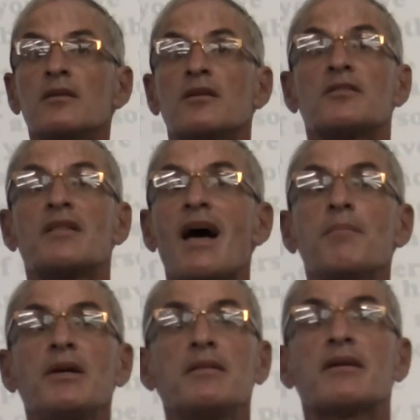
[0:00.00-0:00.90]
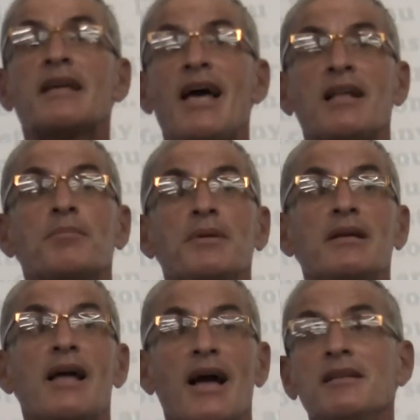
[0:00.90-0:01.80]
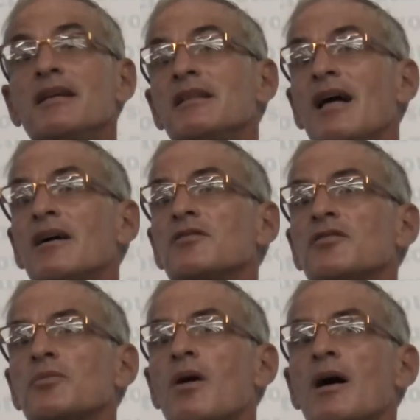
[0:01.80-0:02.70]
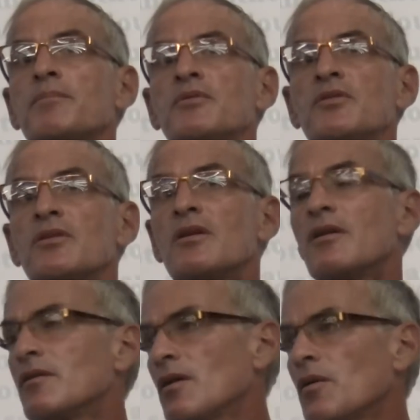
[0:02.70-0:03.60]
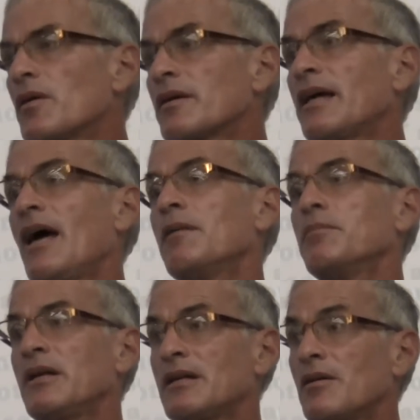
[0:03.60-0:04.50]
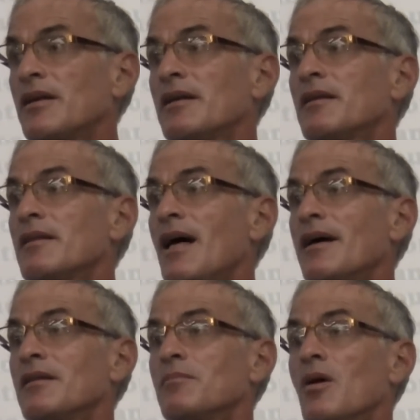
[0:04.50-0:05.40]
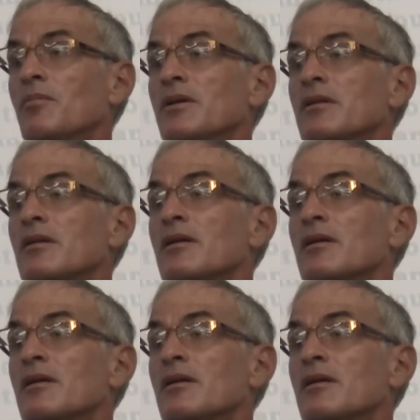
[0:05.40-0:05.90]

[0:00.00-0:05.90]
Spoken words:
Does that mean there can't be any land swaps? No, there can be, and I'll get to that in a moment.